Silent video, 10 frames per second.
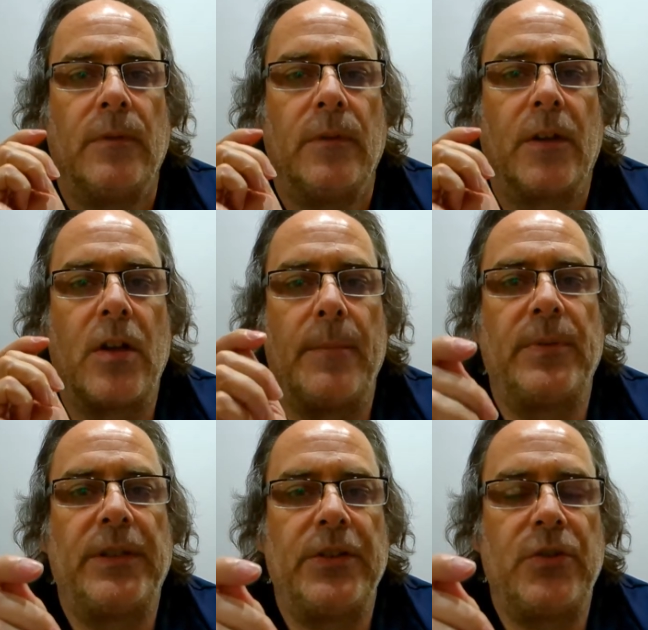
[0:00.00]
the
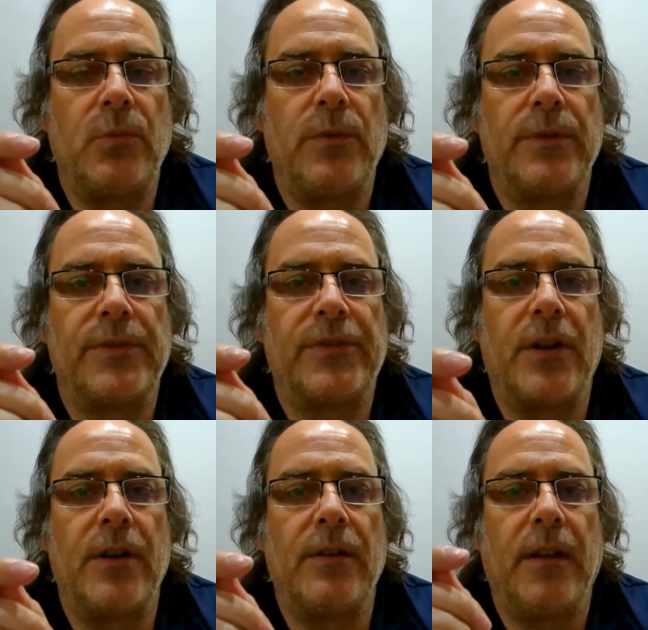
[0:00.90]
competition will
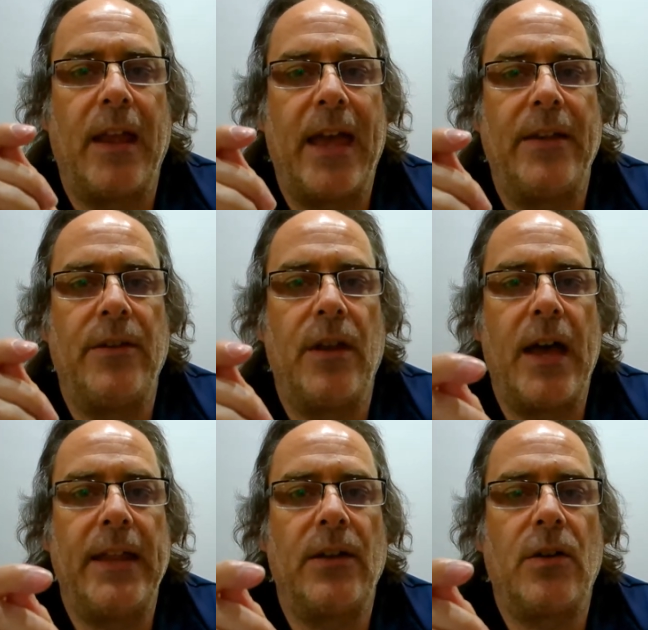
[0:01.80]
start at
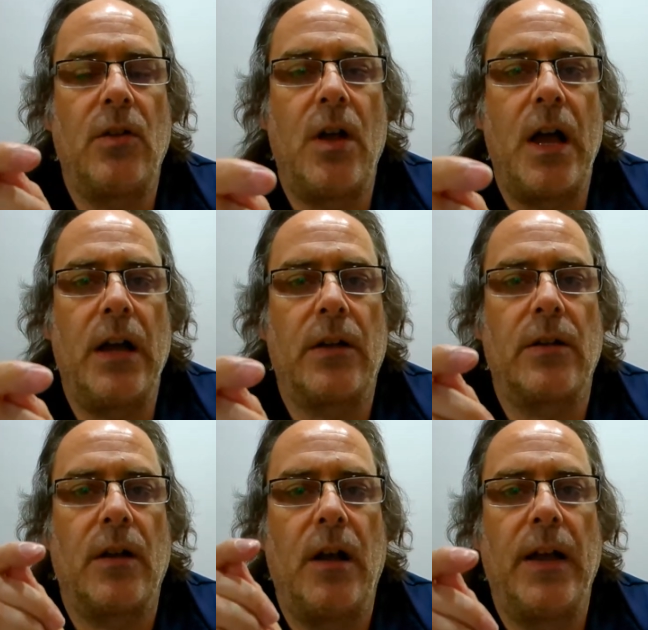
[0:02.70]
9 o'clock
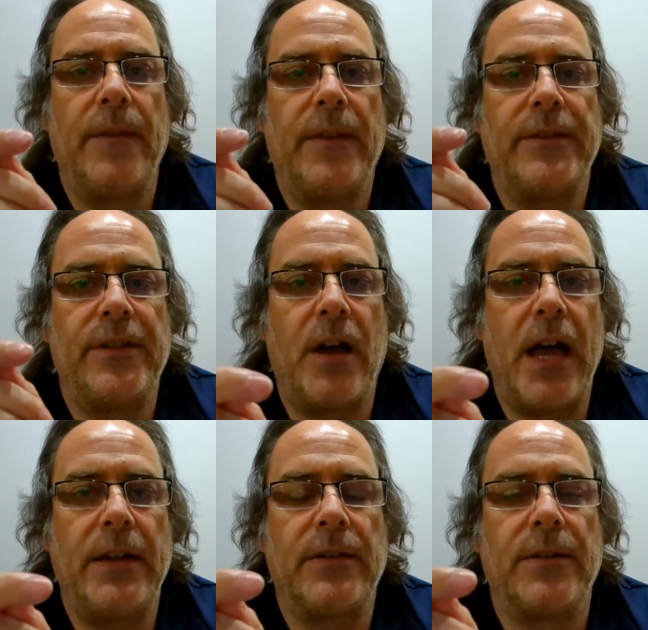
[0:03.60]
on the
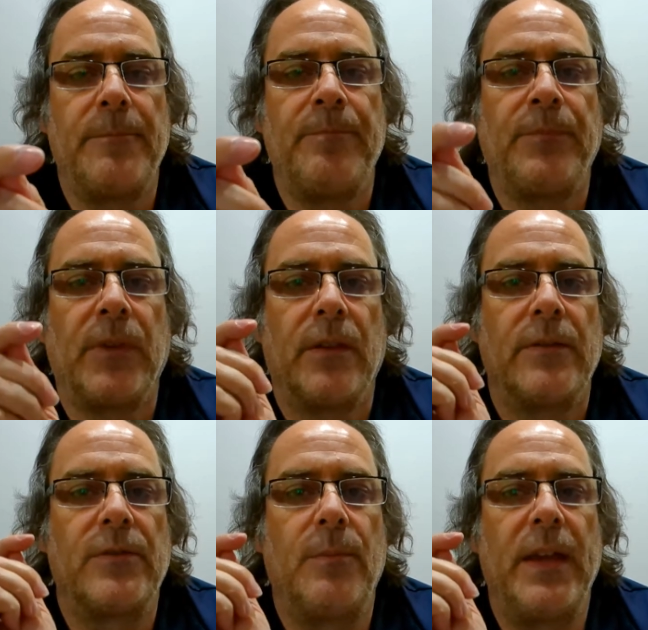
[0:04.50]
dot.
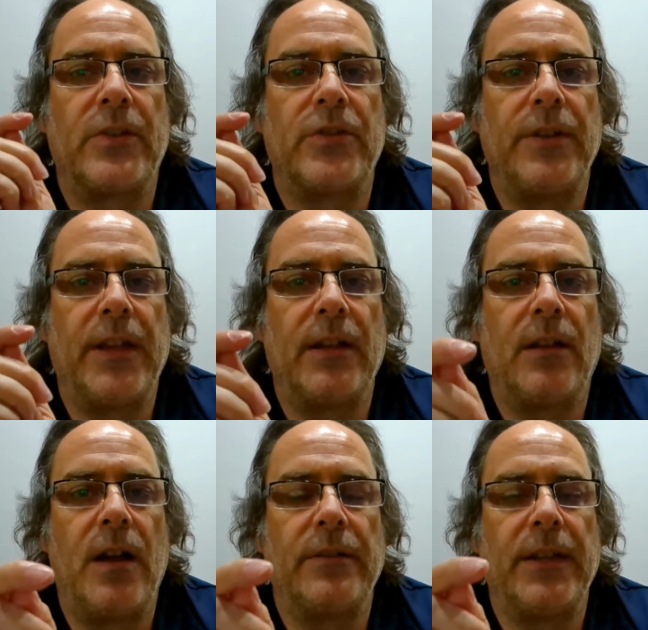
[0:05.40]
So make sure you get
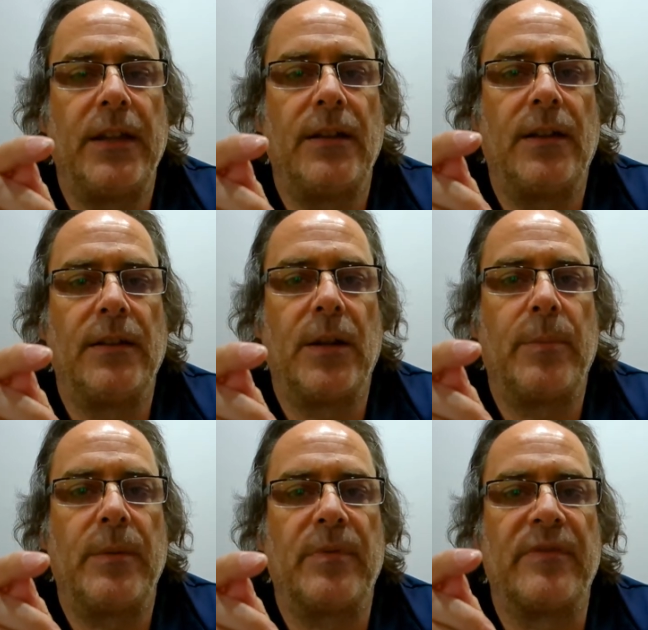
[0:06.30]
logged in a little
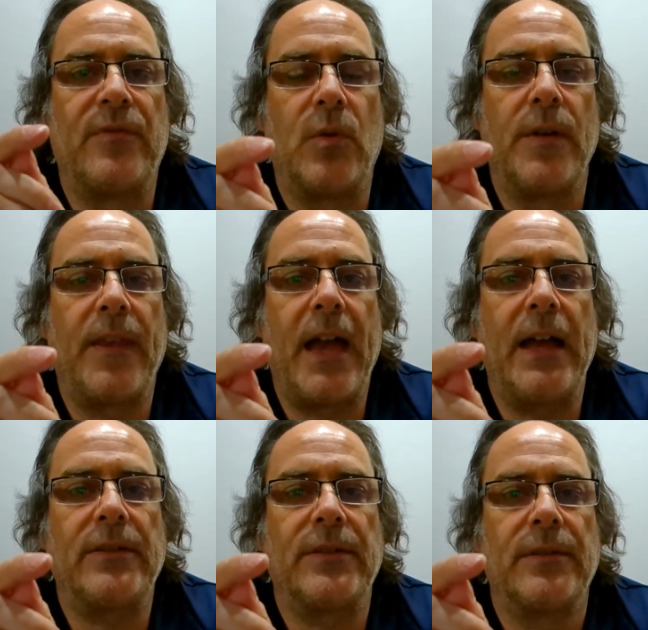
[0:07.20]
bit before
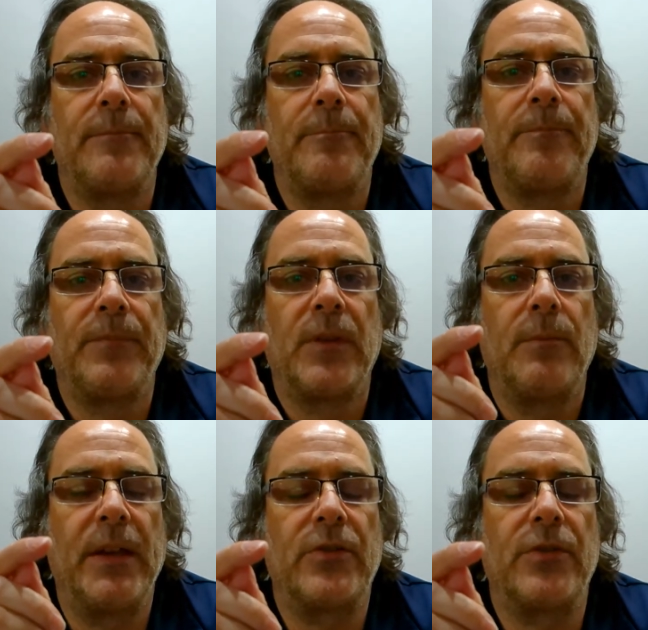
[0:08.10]
that.
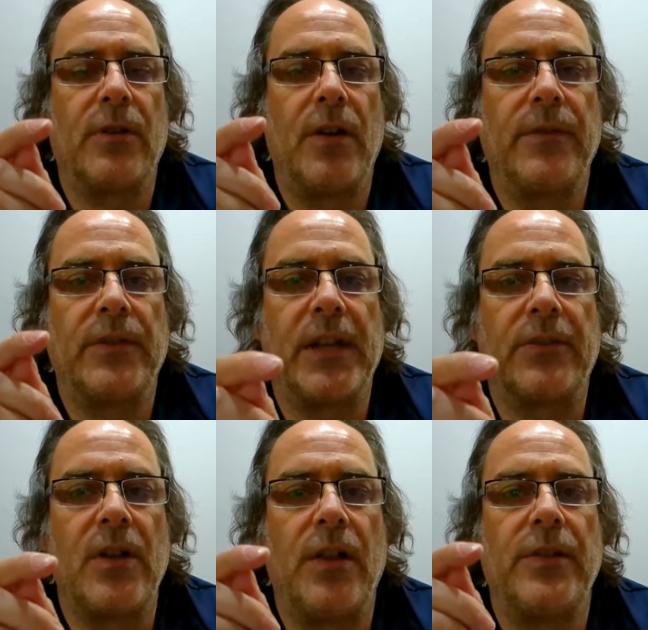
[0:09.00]
Make sure your
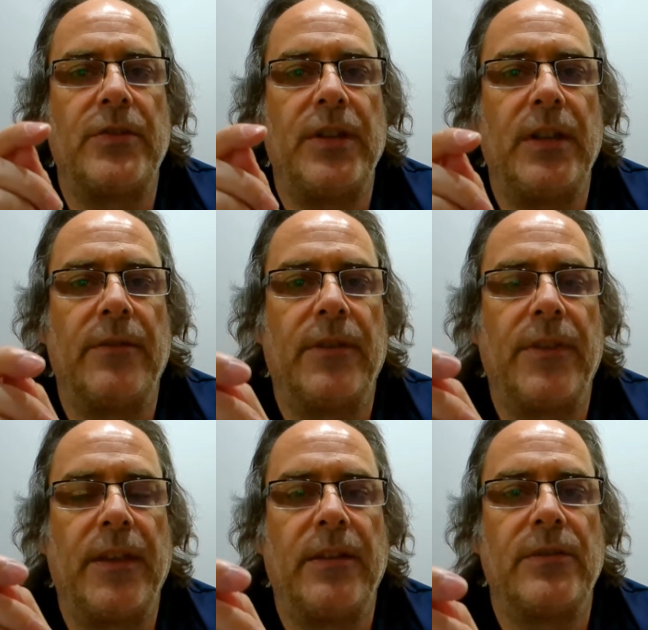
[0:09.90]
technology and
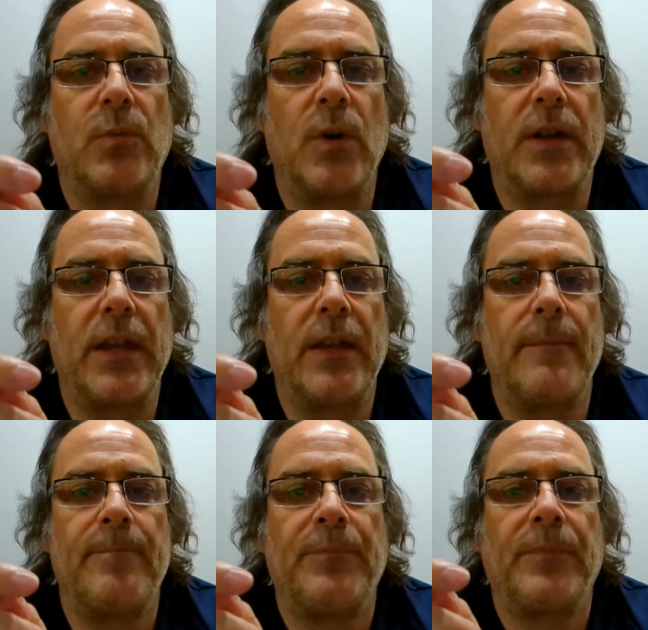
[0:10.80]
everything is working.
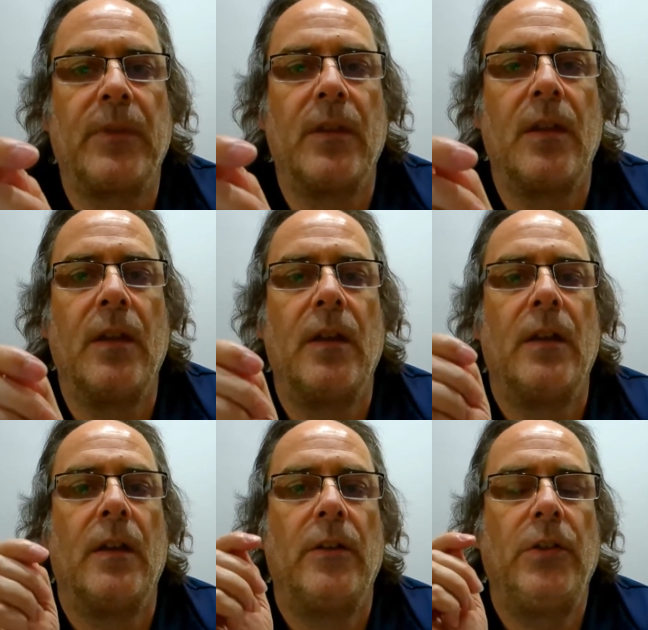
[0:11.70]

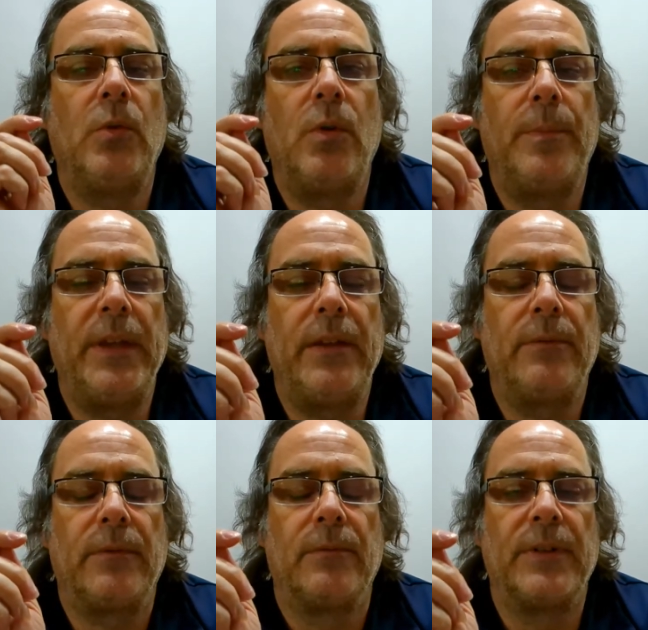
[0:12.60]
You will
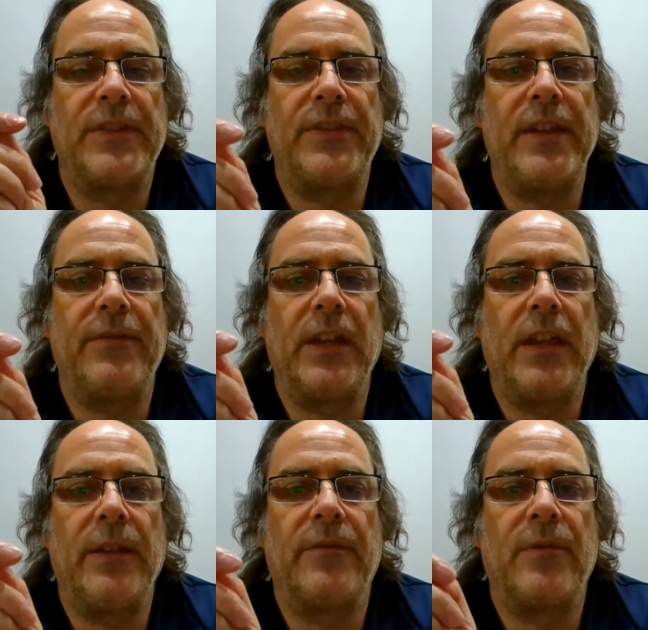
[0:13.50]
be receiving
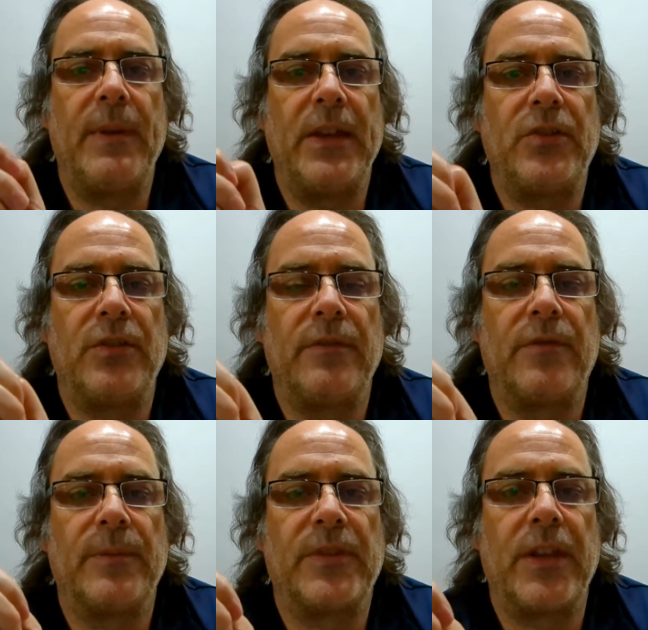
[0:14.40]
information
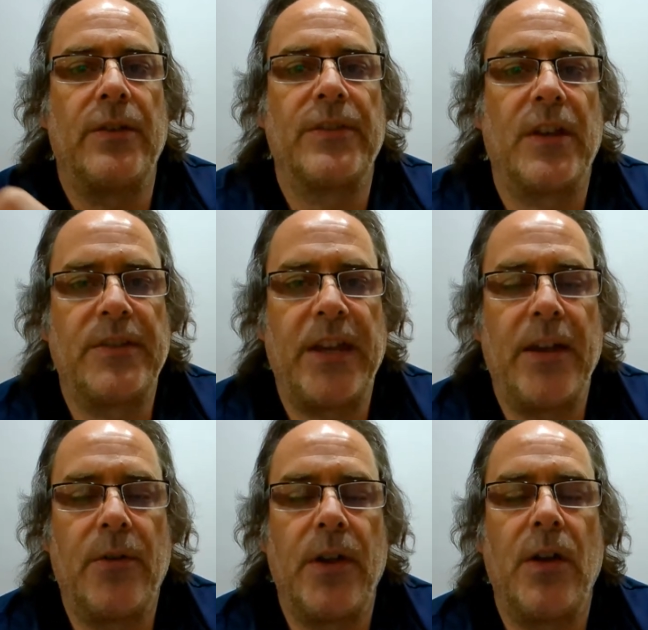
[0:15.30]
from Skills
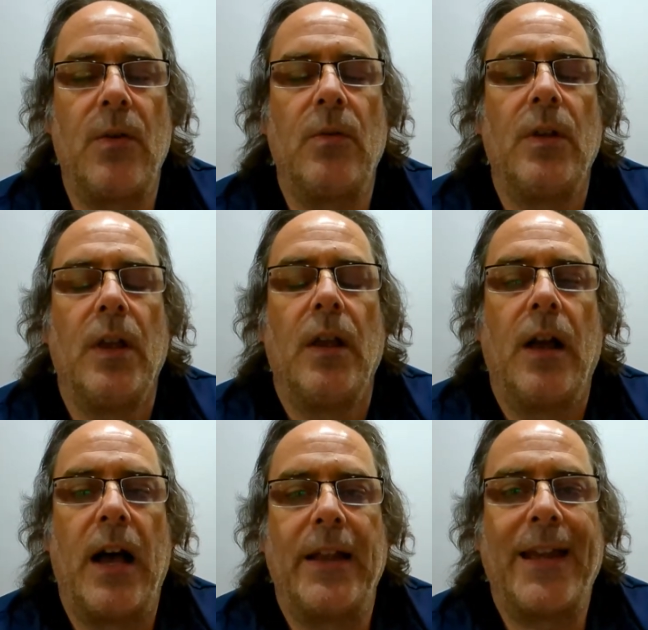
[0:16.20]
Ontario
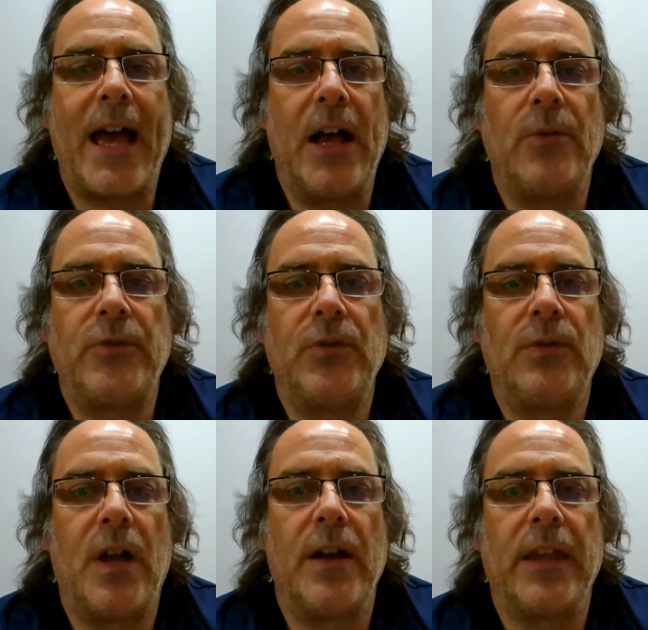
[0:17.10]
on how to
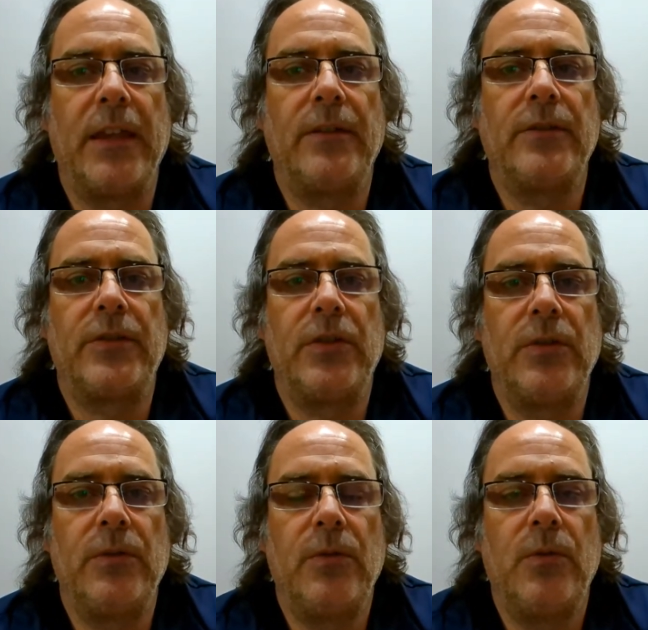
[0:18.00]
log in
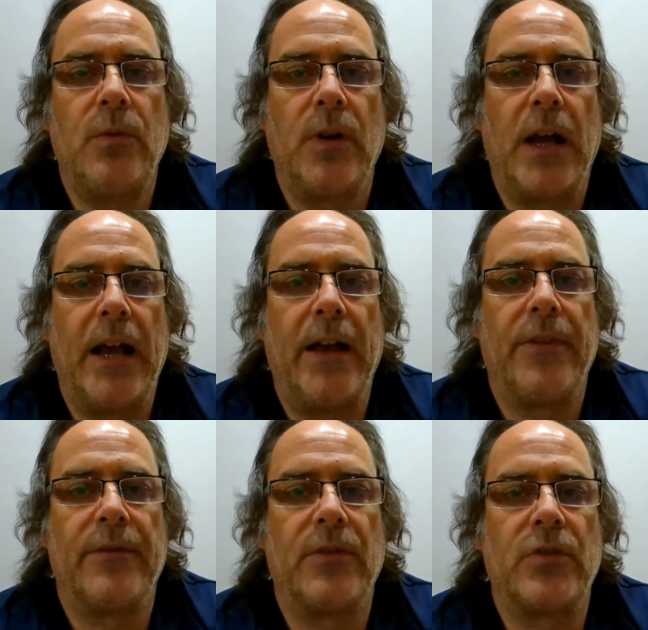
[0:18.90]
to
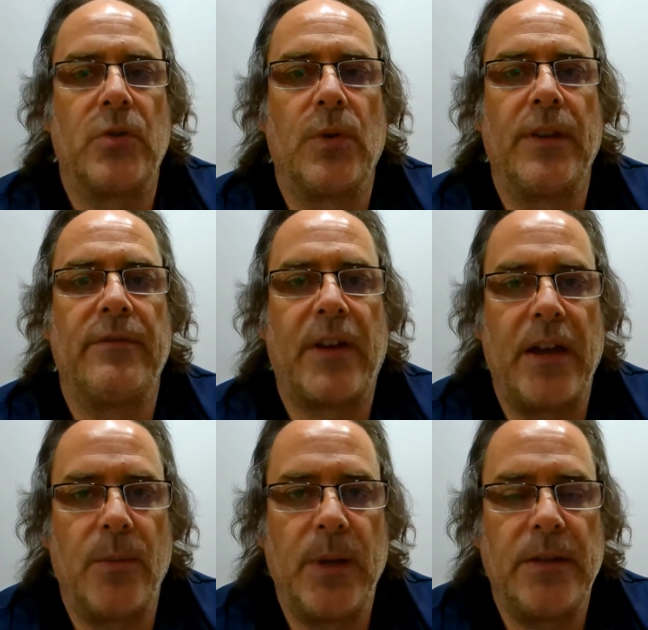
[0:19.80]
the virtual
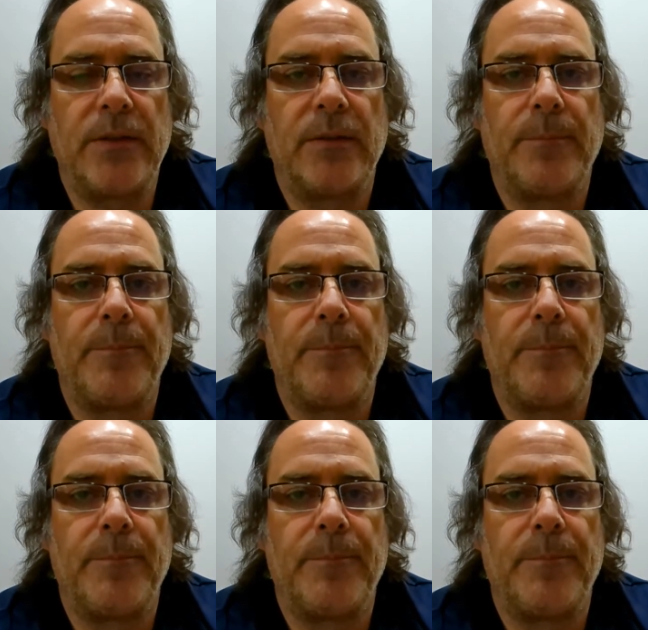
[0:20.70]
environment.